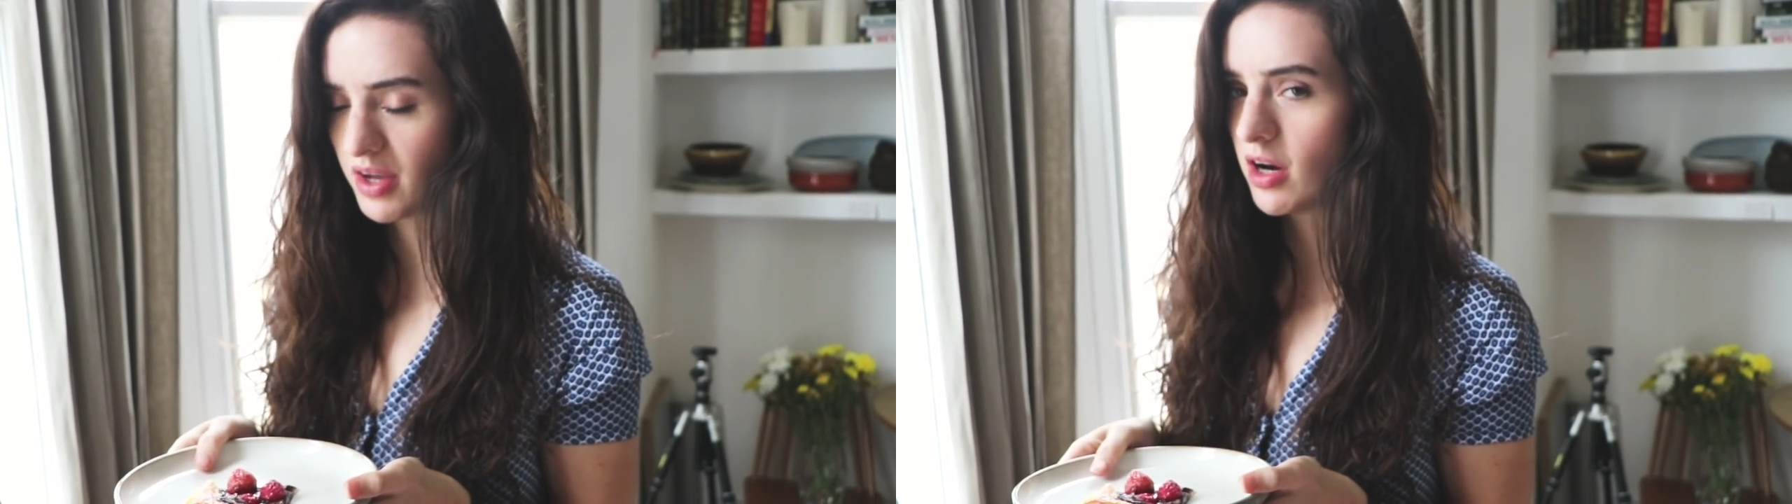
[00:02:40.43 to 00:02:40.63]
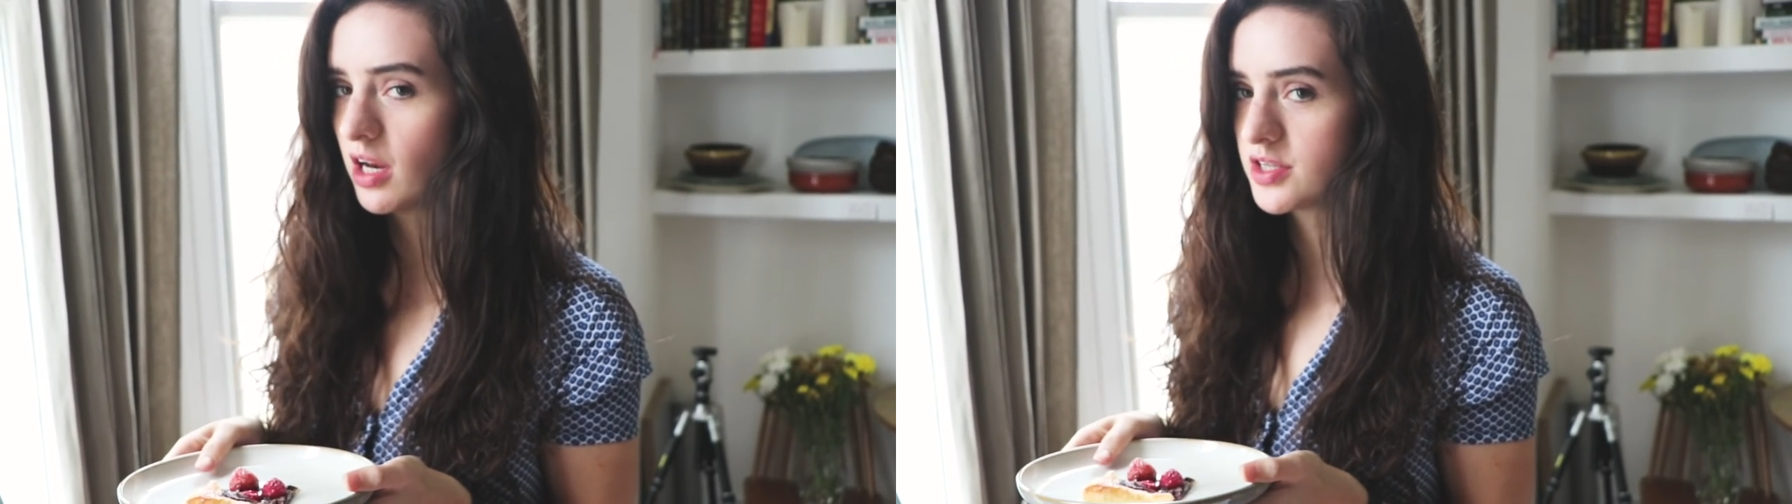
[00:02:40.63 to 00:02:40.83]

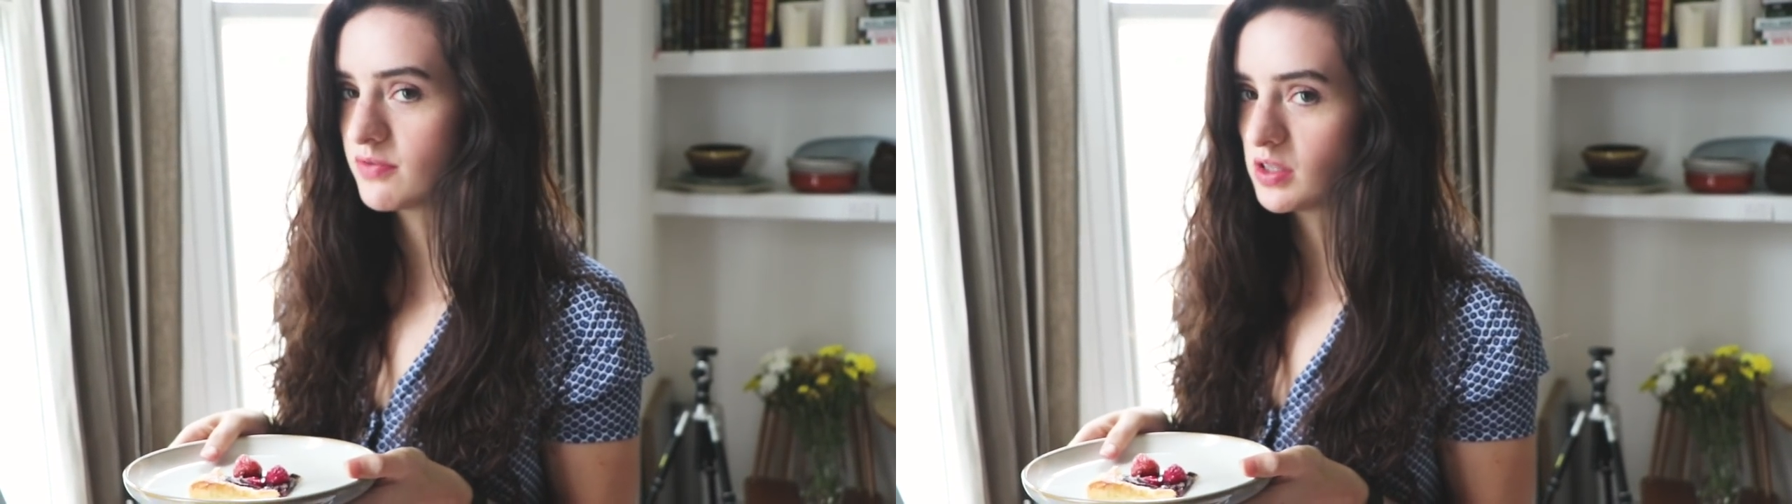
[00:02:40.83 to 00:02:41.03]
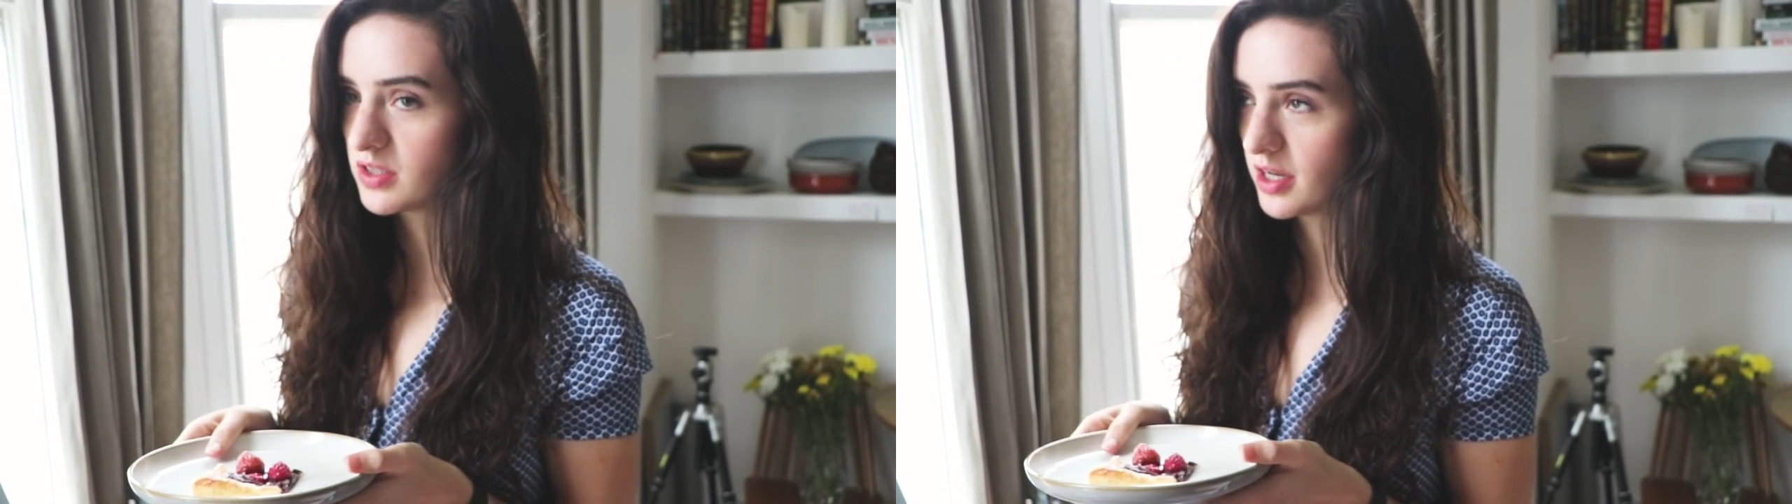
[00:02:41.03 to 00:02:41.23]
there are loads
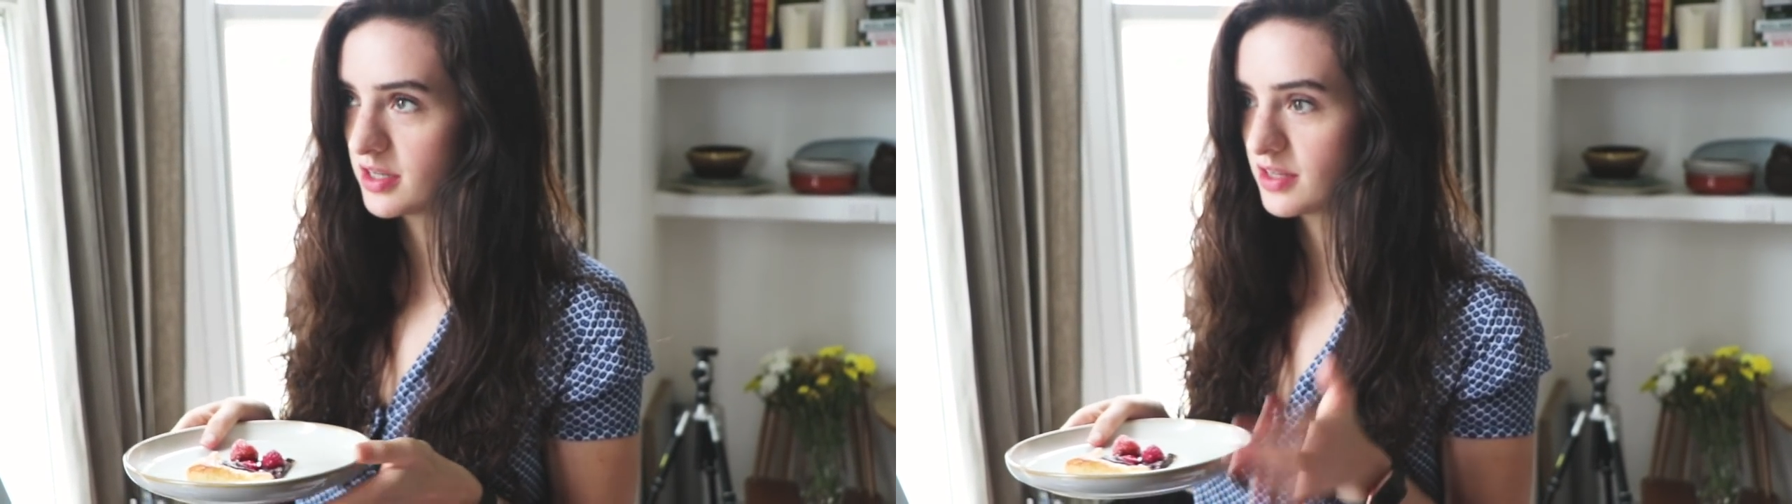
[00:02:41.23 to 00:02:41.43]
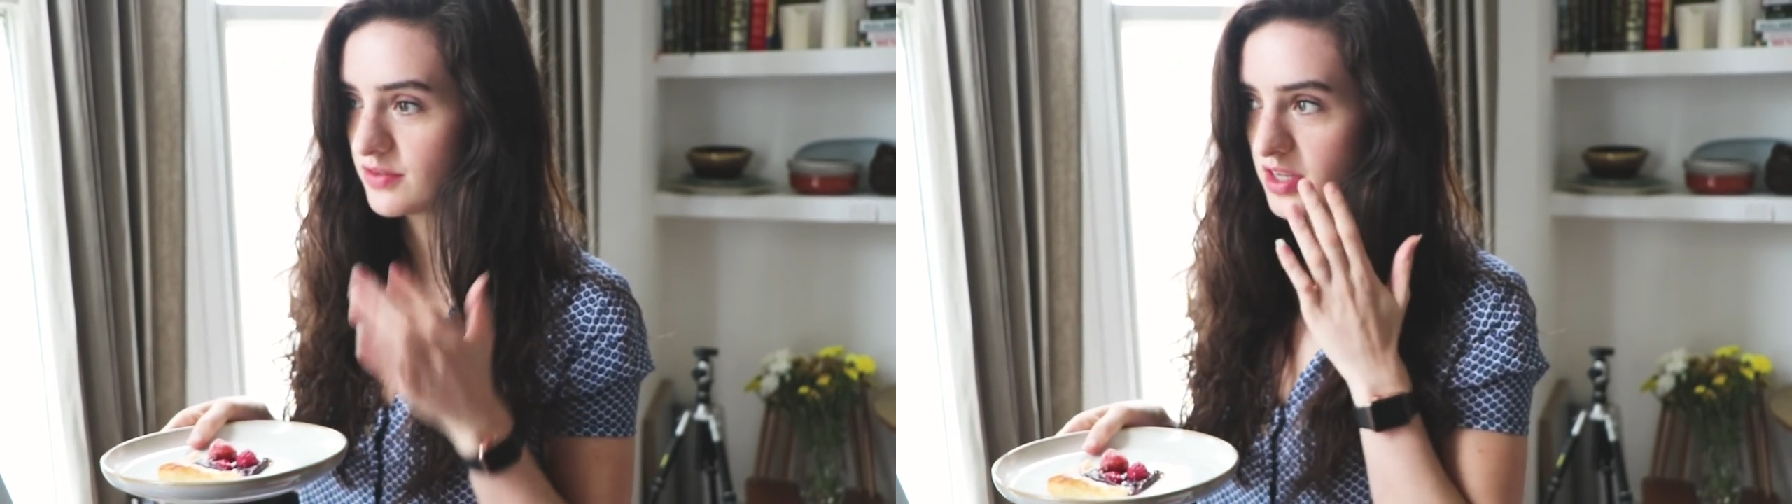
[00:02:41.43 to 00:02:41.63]
of
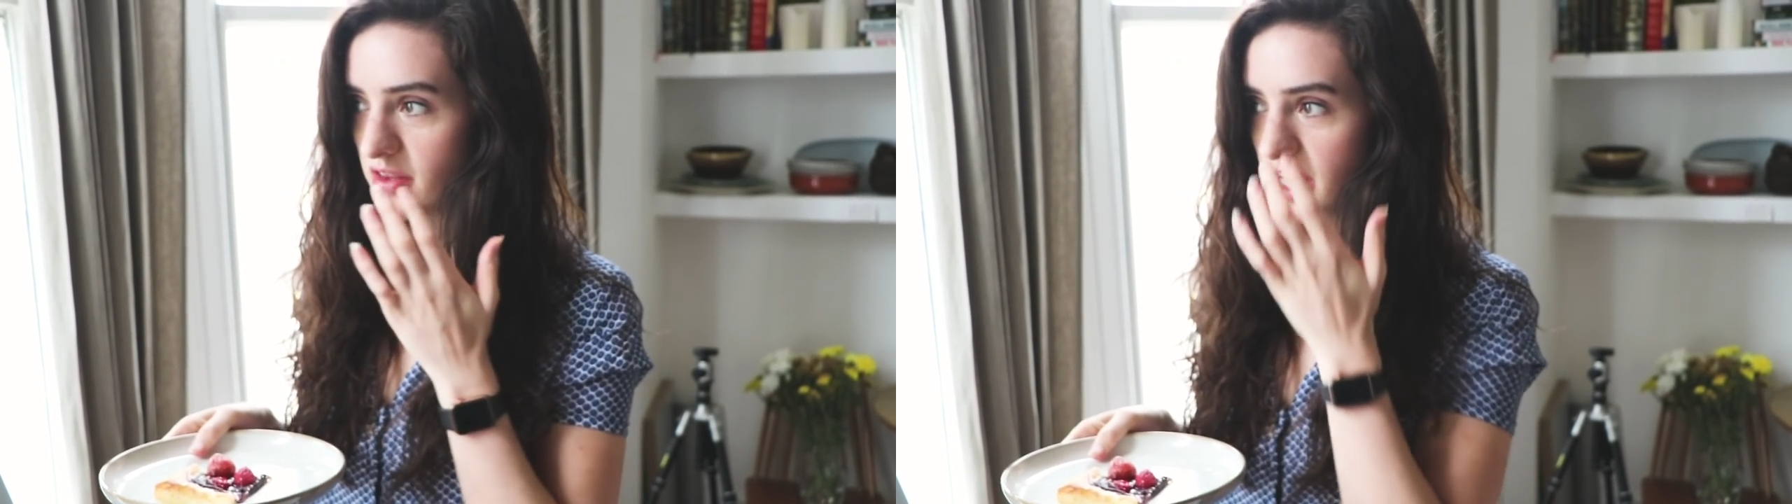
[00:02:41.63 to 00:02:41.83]
alternatives to